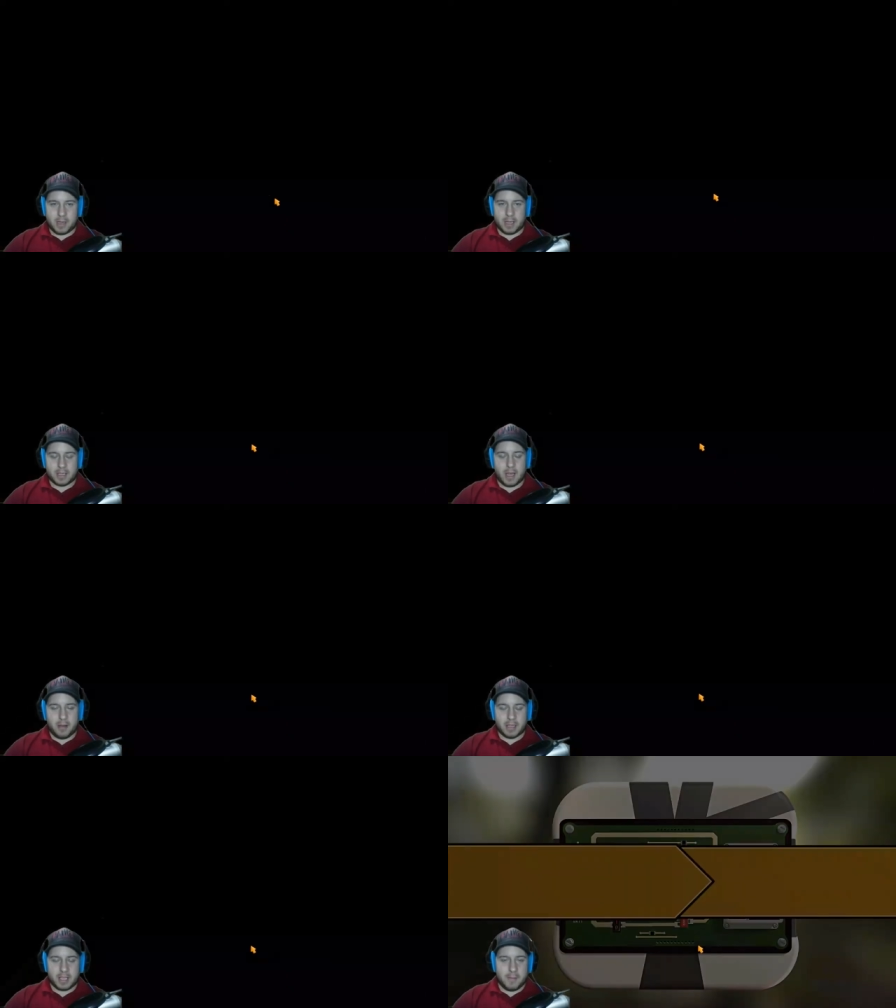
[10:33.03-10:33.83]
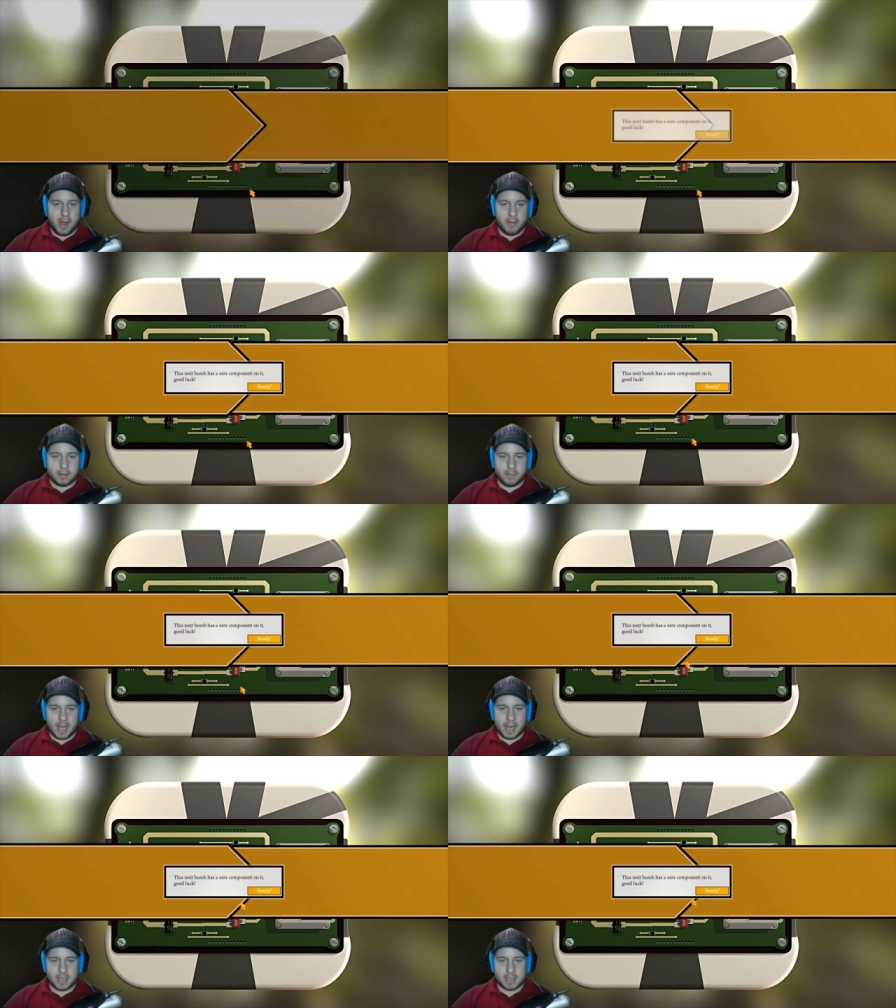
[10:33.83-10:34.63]
Let's go. Let's keep going. We
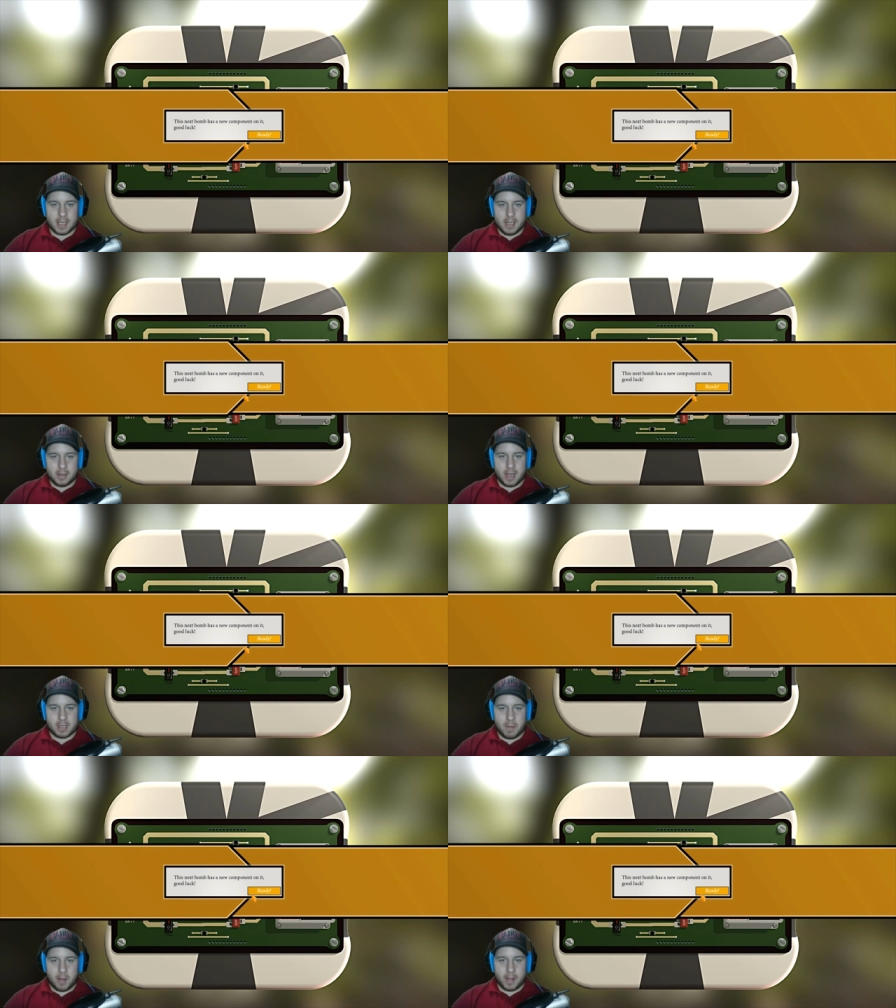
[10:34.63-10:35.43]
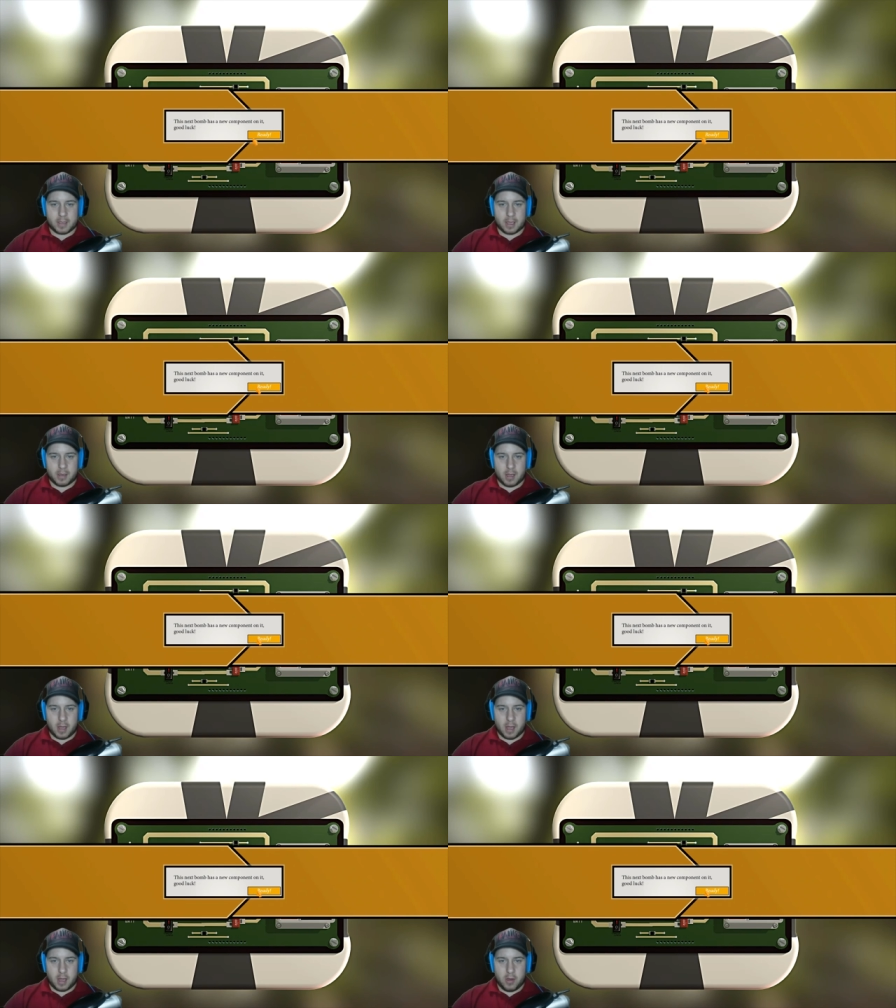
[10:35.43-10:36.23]
got this. Next bomb has
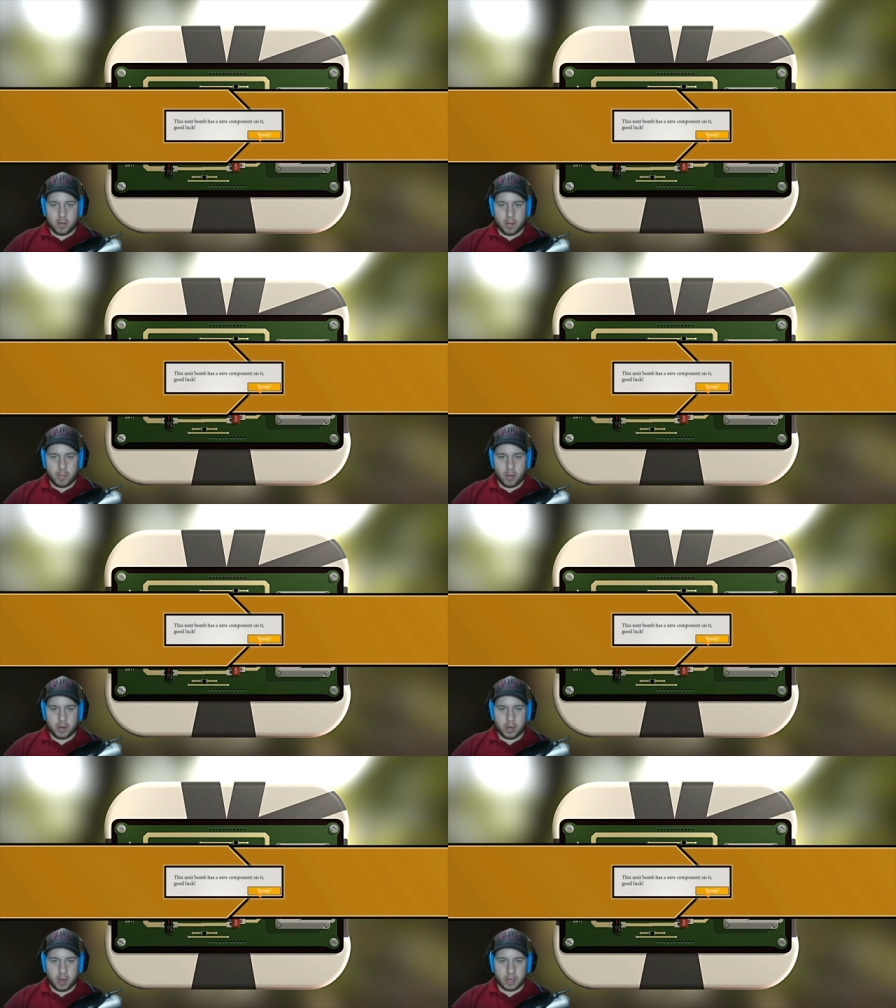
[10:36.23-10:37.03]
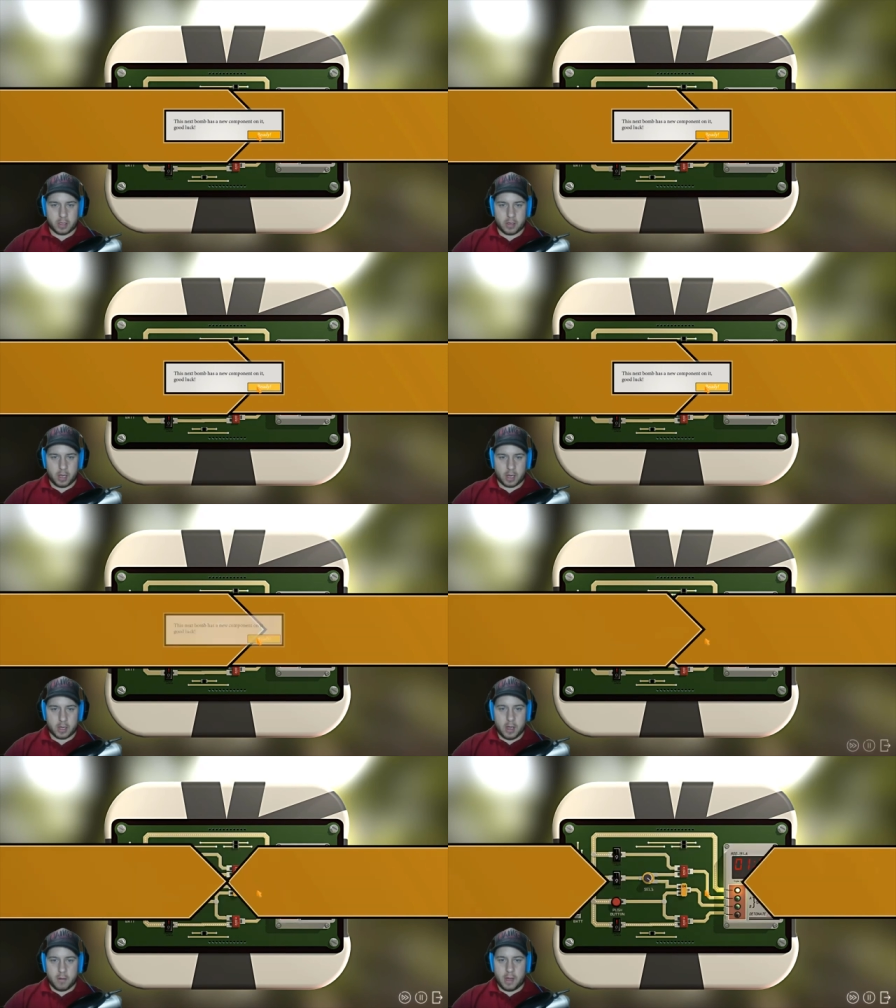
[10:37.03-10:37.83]
a, a new component on it. Good luck.
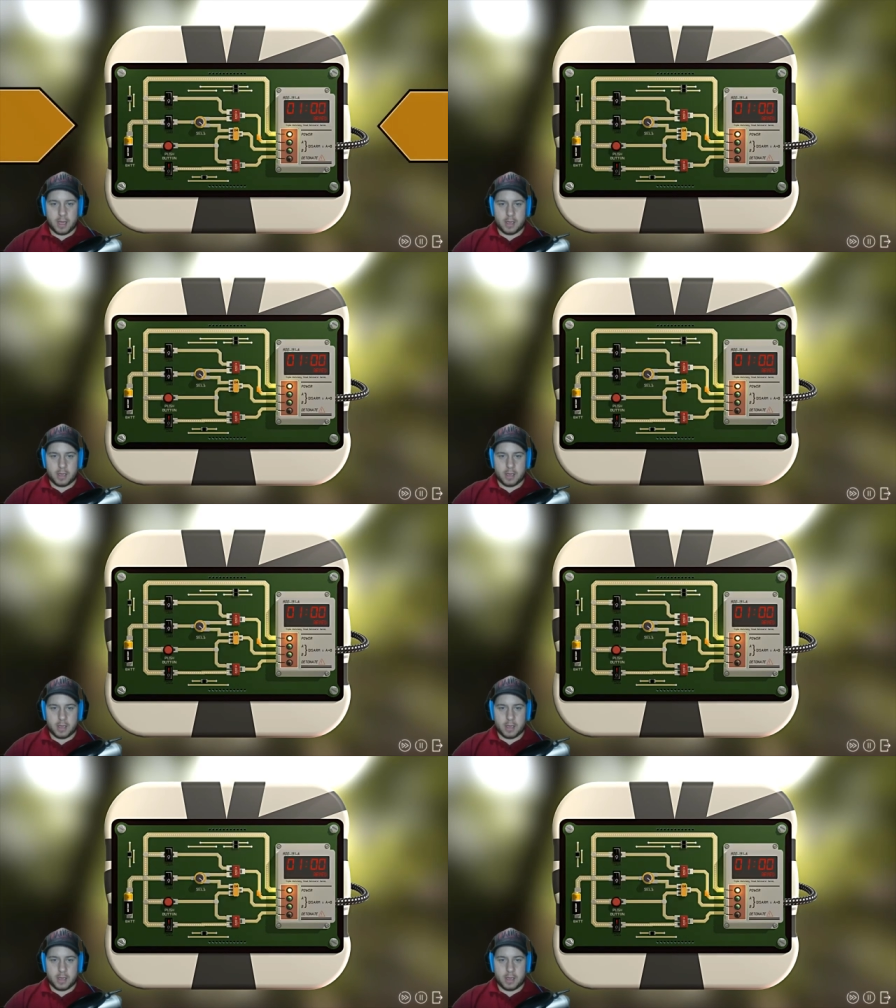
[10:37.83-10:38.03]
What?